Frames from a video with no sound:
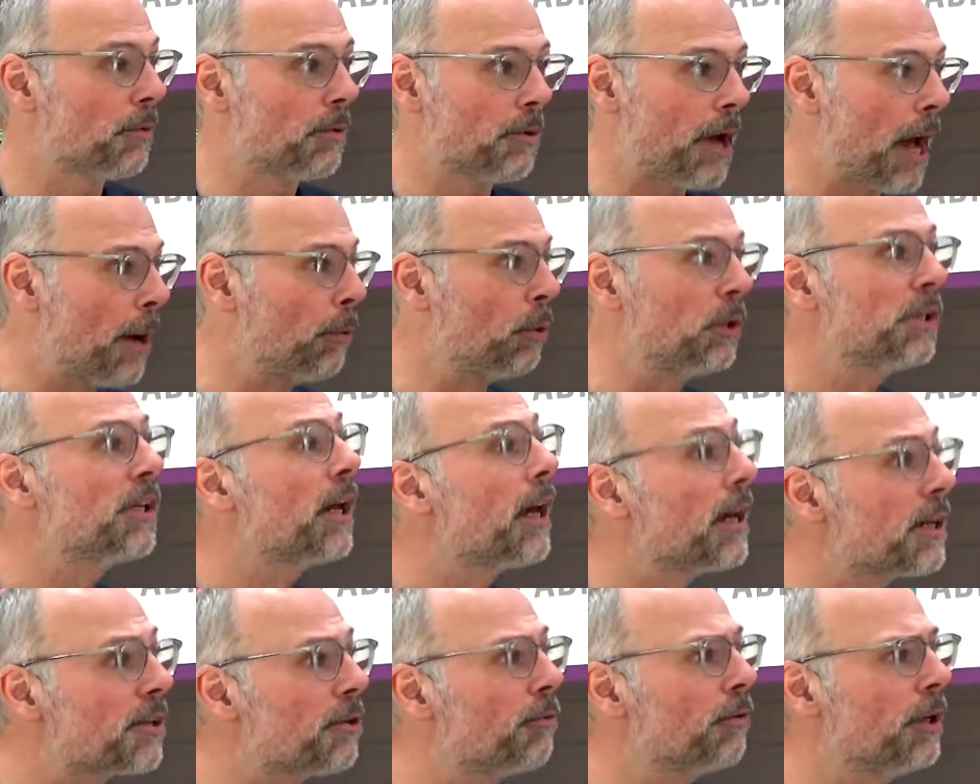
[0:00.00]
would say
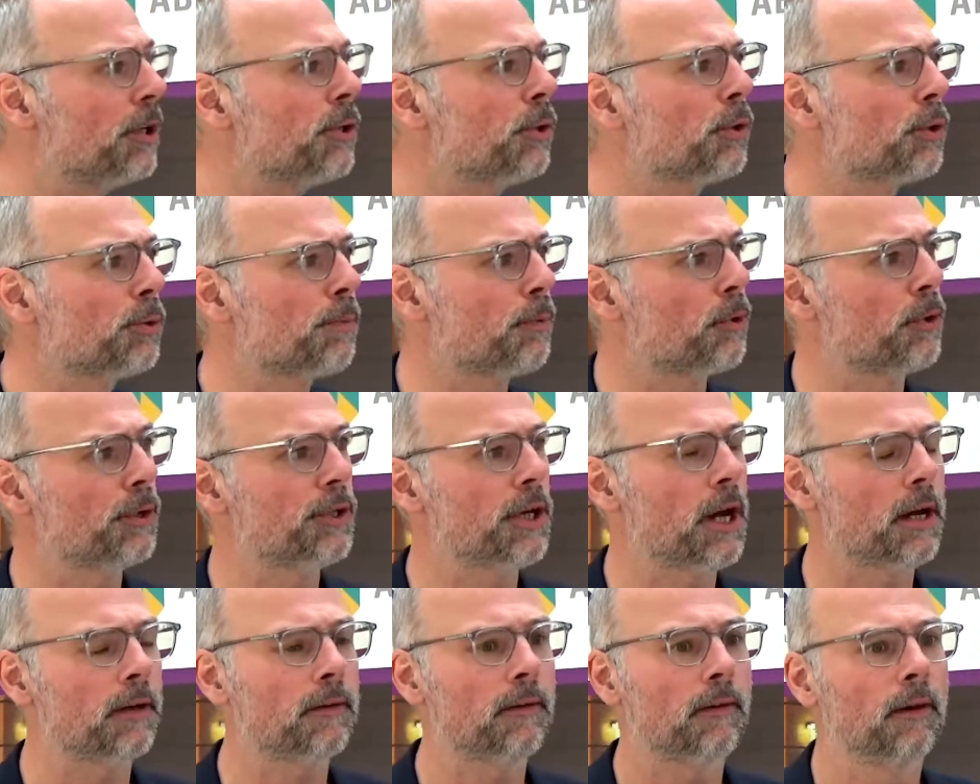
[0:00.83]
as a research
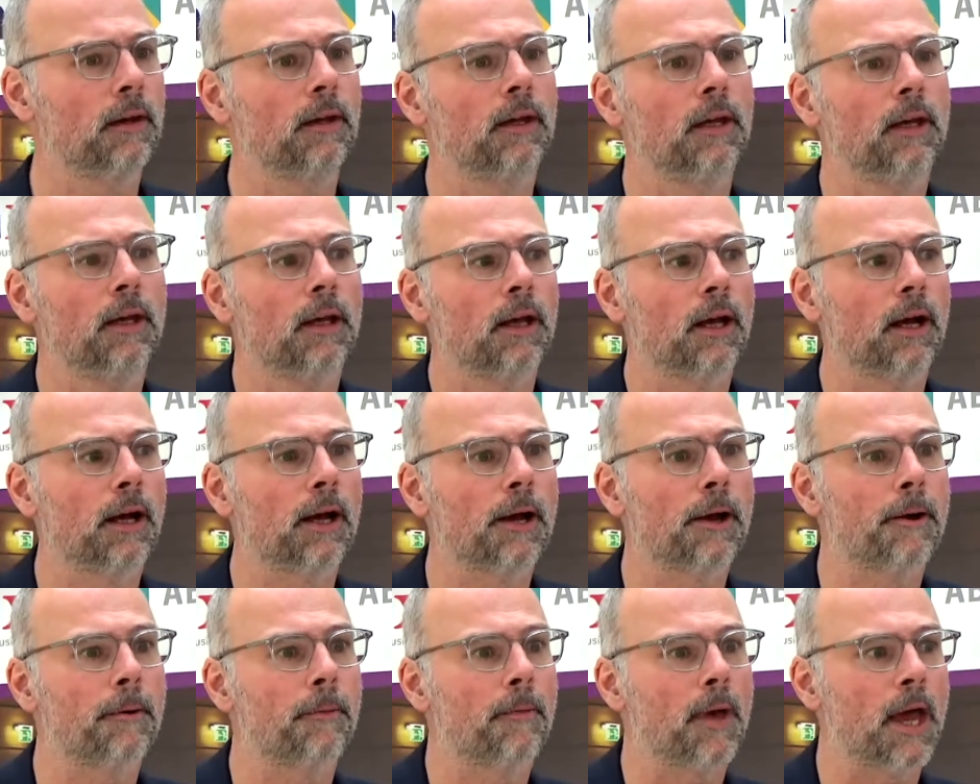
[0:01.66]
project,
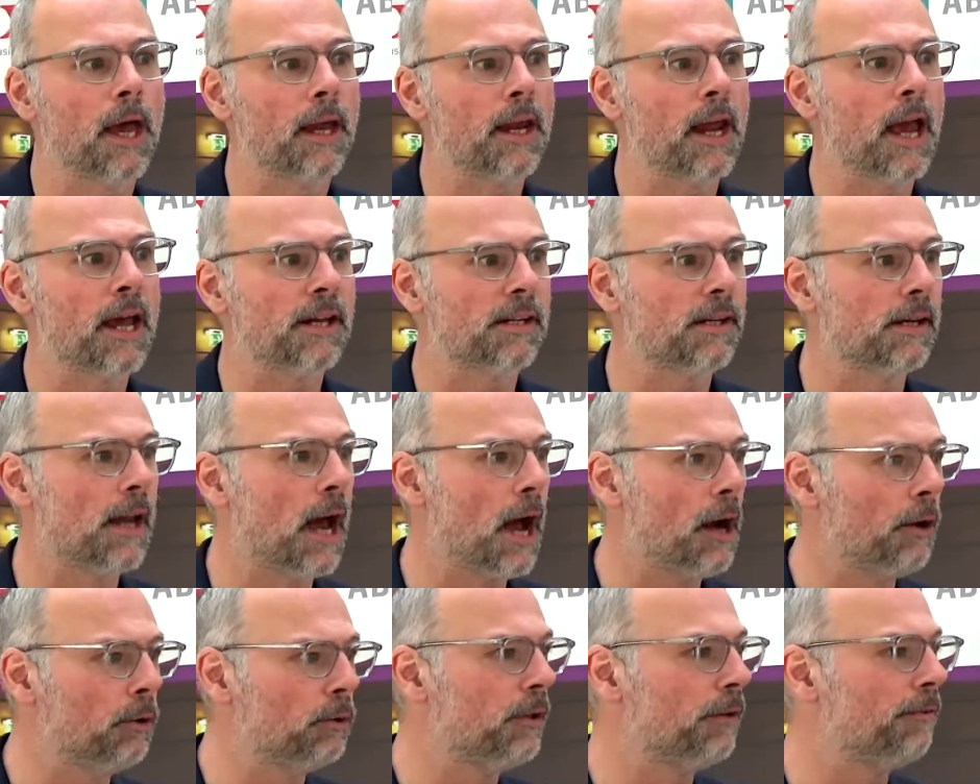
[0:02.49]
and has
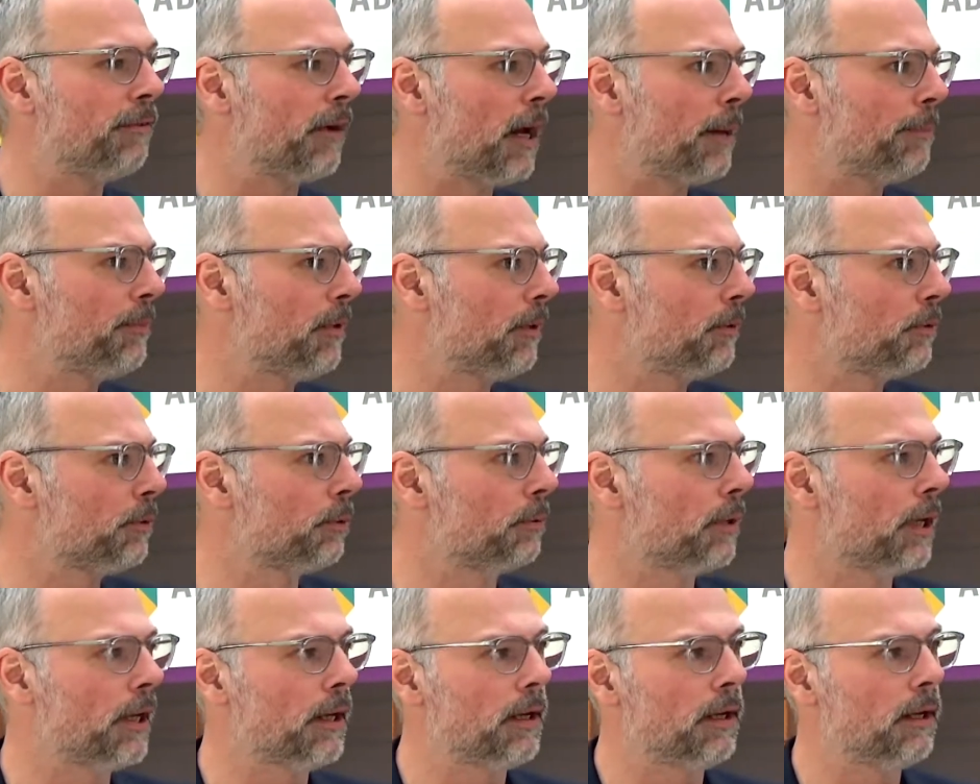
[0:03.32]
now developed into
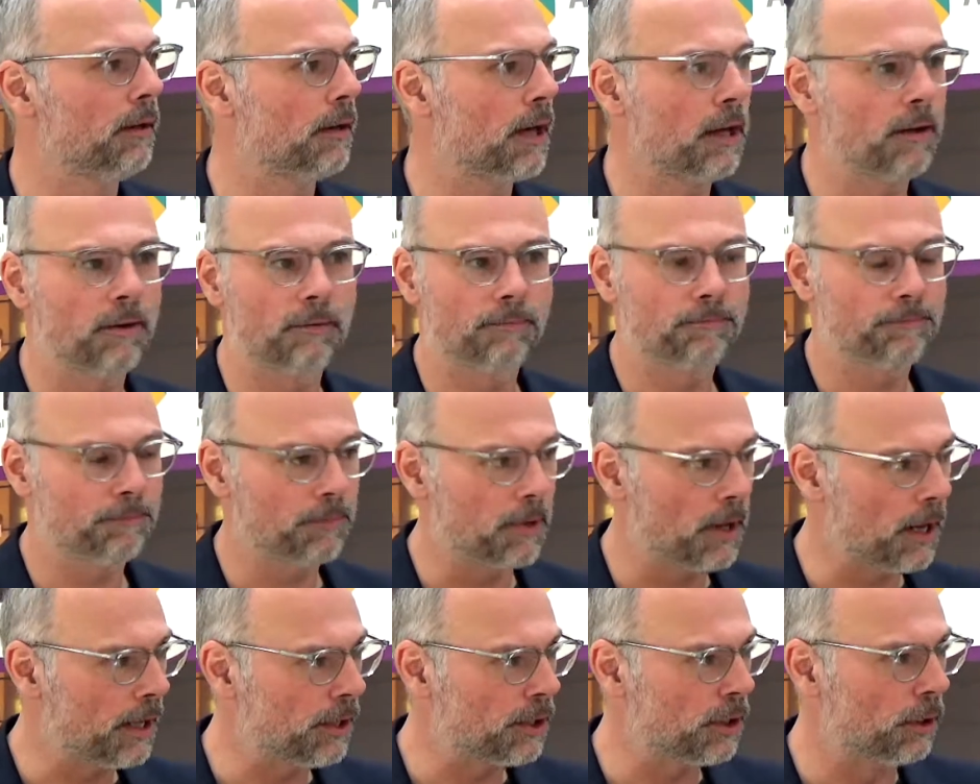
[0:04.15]
a
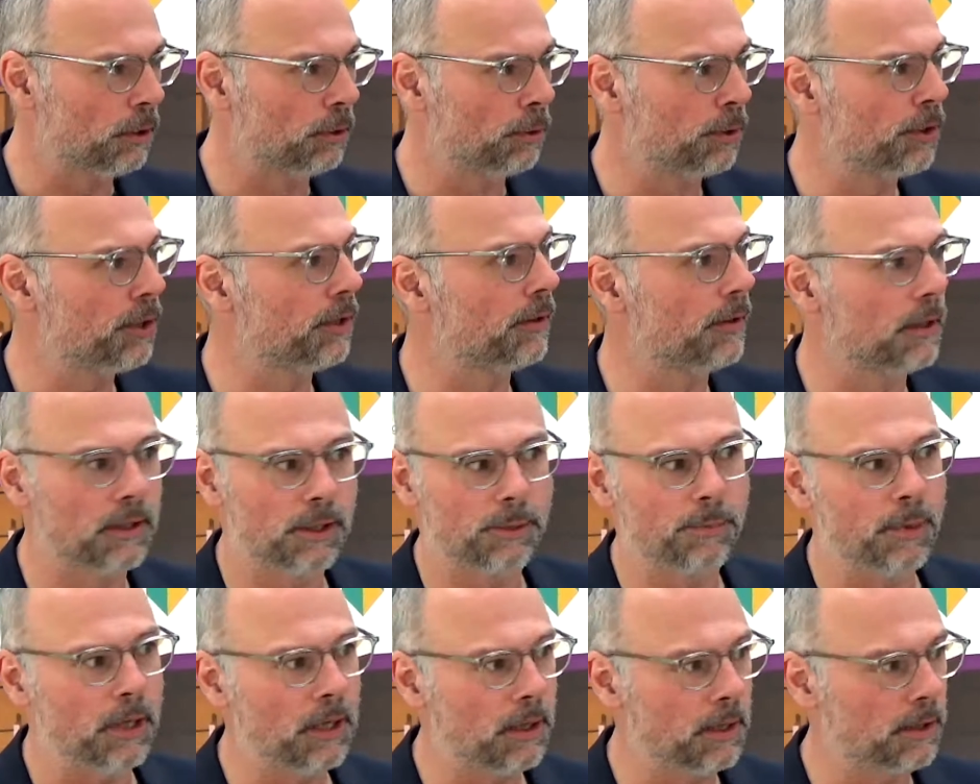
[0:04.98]
solution that is
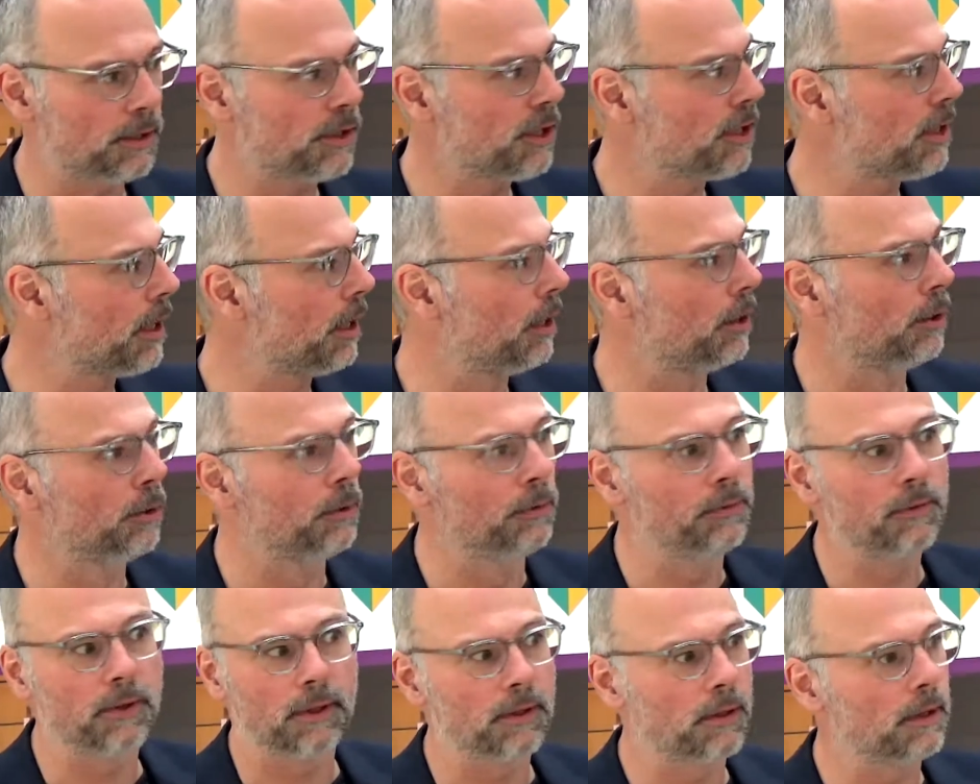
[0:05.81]
being
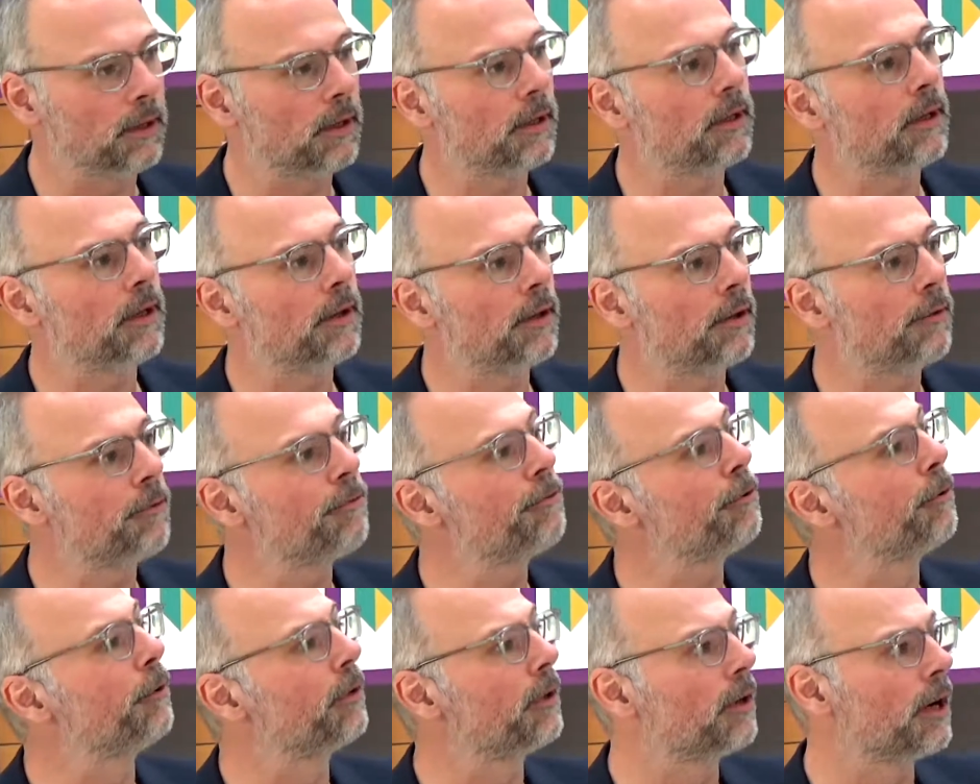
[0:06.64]
scaled and
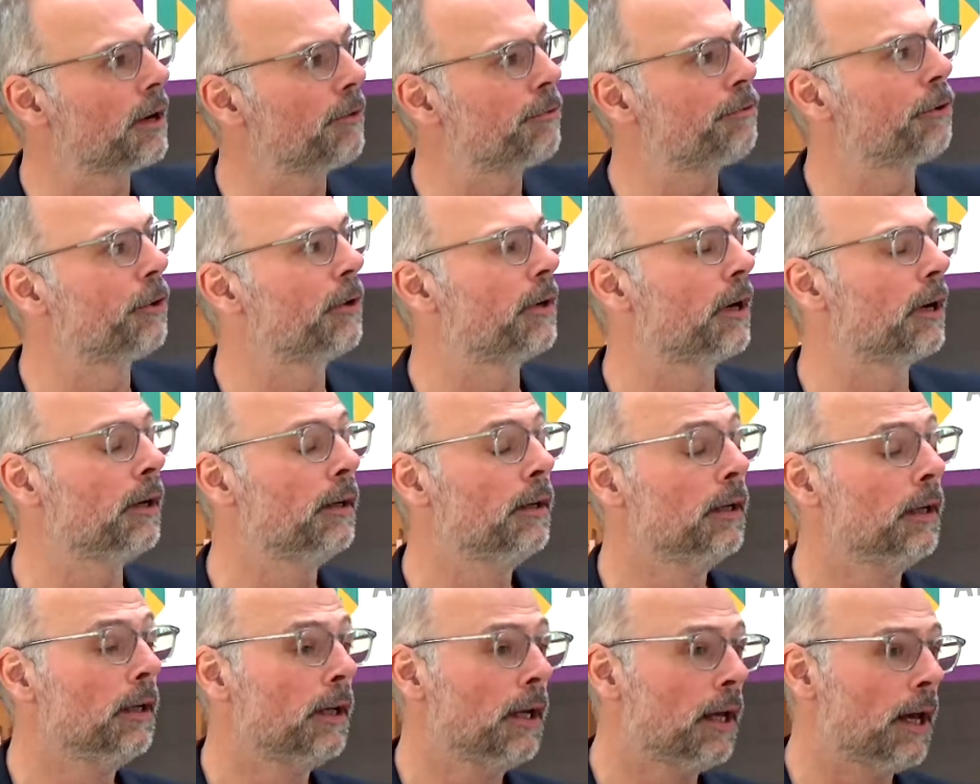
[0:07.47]
further and further.
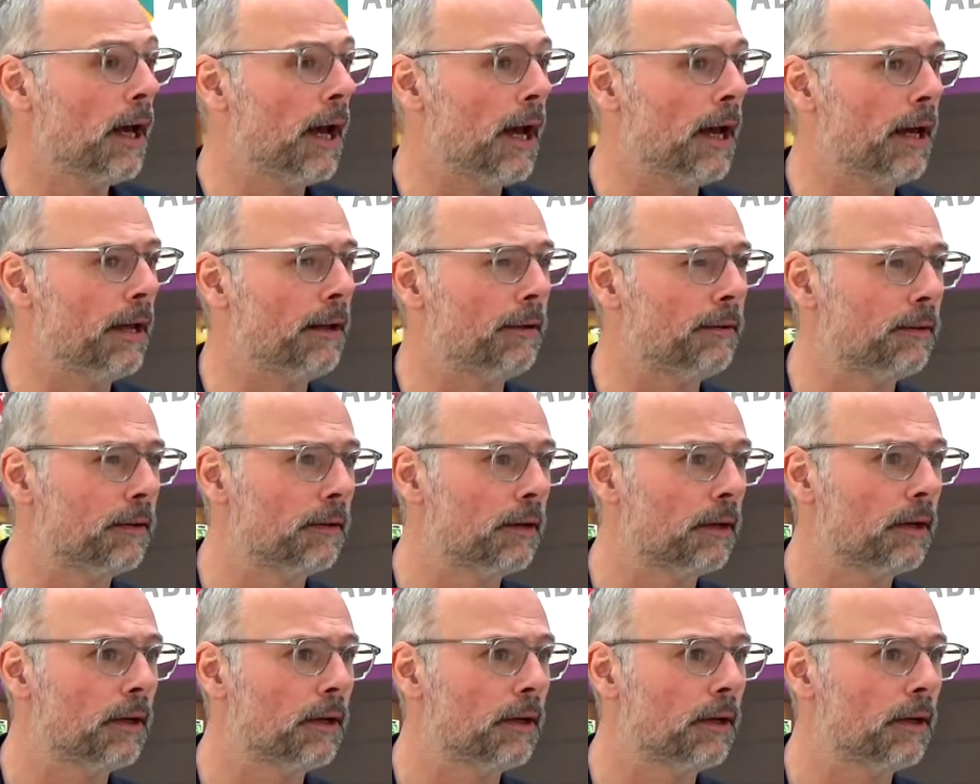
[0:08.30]
And